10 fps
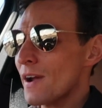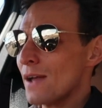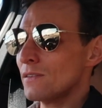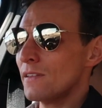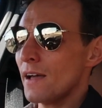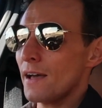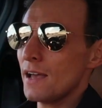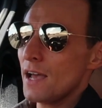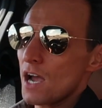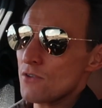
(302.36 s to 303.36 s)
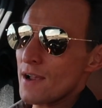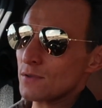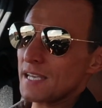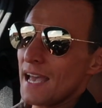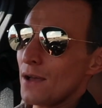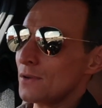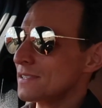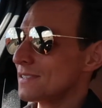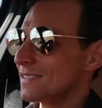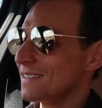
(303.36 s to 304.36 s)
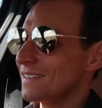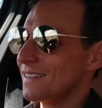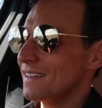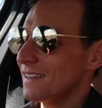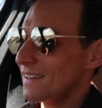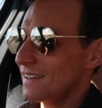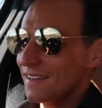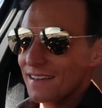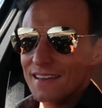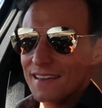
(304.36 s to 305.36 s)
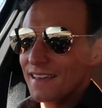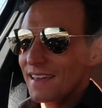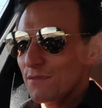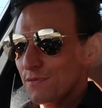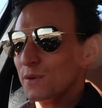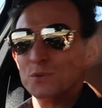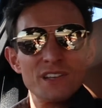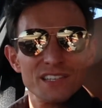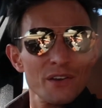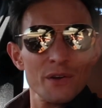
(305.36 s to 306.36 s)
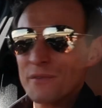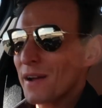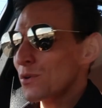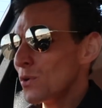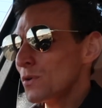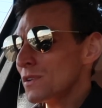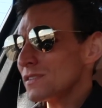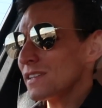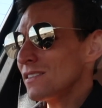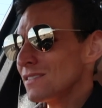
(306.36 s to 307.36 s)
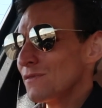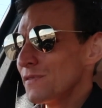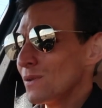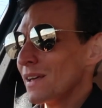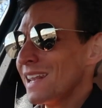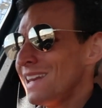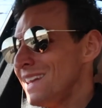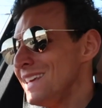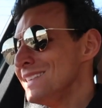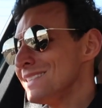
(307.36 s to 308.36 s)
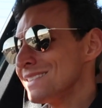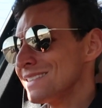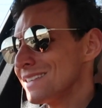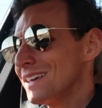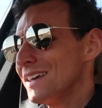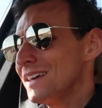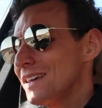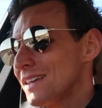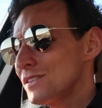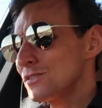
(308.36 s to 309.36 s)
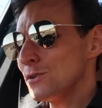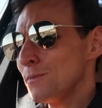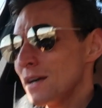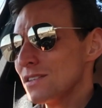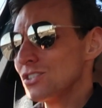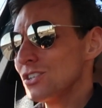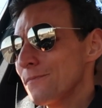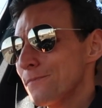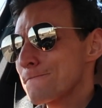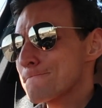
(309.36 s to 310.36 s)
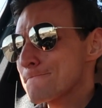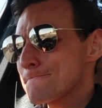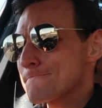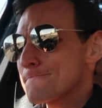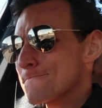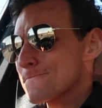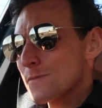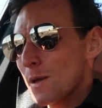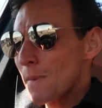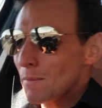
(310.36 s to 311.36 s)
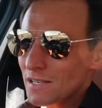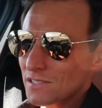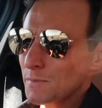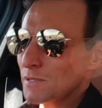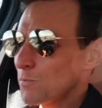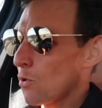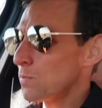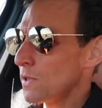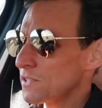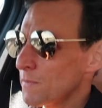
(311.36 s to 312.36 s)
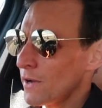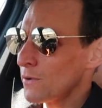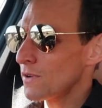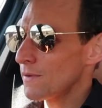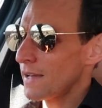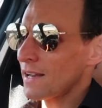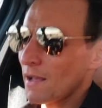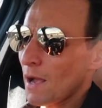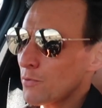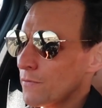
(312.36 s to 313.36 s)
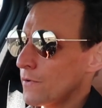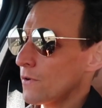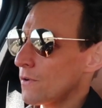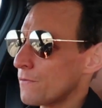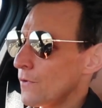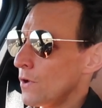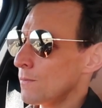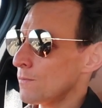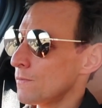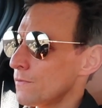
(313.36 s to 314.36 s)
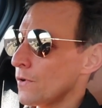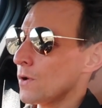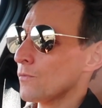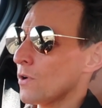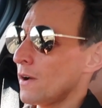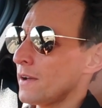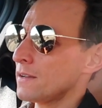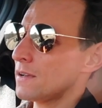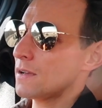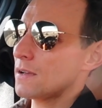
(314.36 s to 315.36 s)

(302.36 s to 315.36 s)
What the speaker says: around town is it feels nice going around corners. It doesn't feel like it leans too much. Maybe that's because I'm in Sport Plus mode and I prefer a firm ride.